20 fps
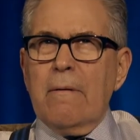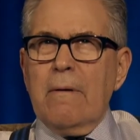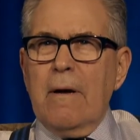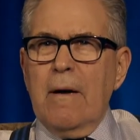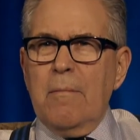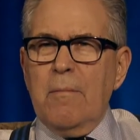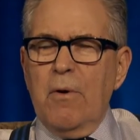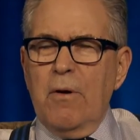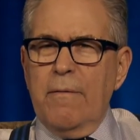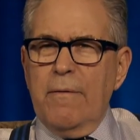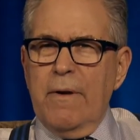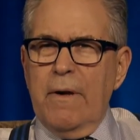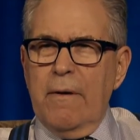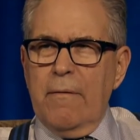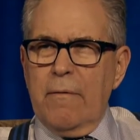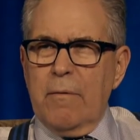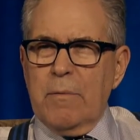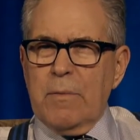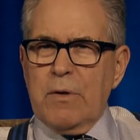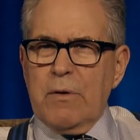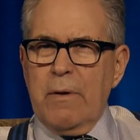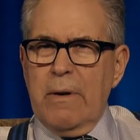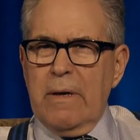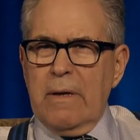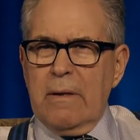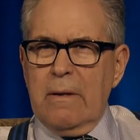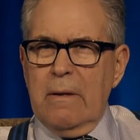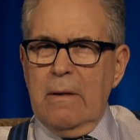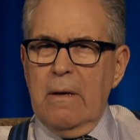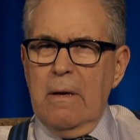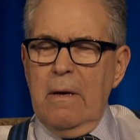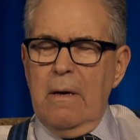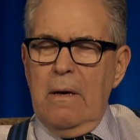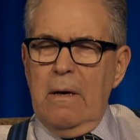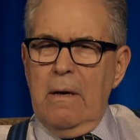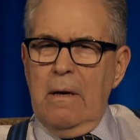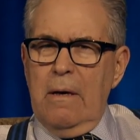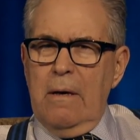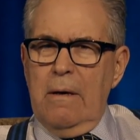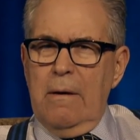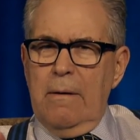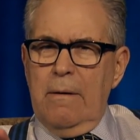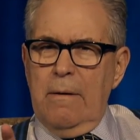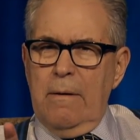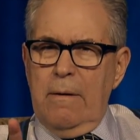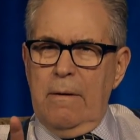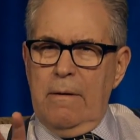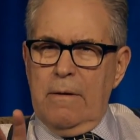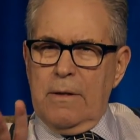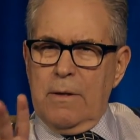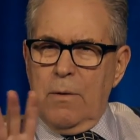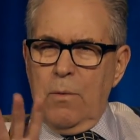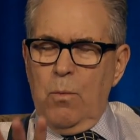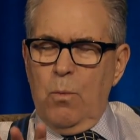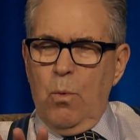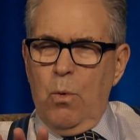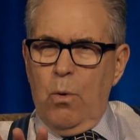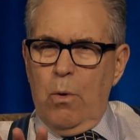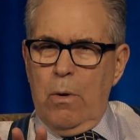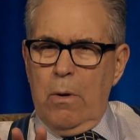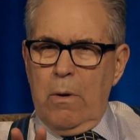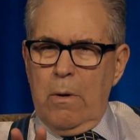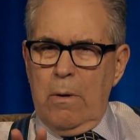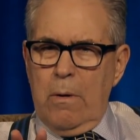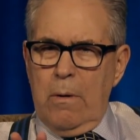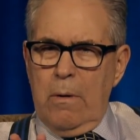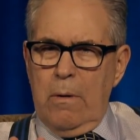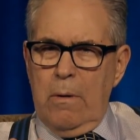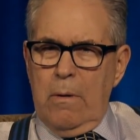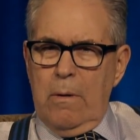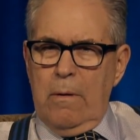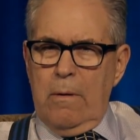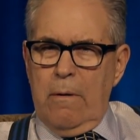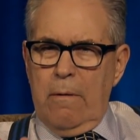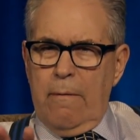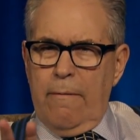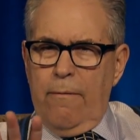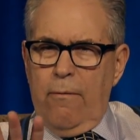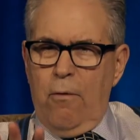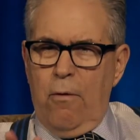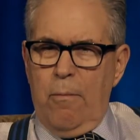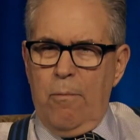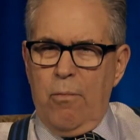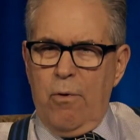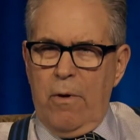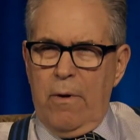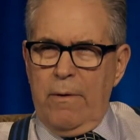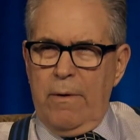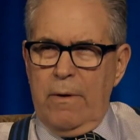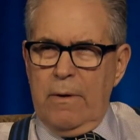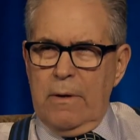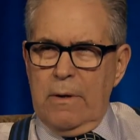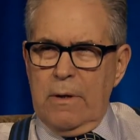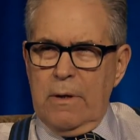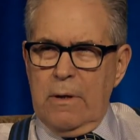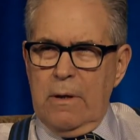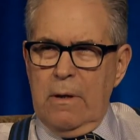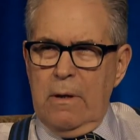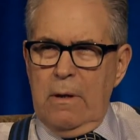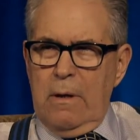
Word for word: come over here from Scranton? He, it's the war. There are four brothers.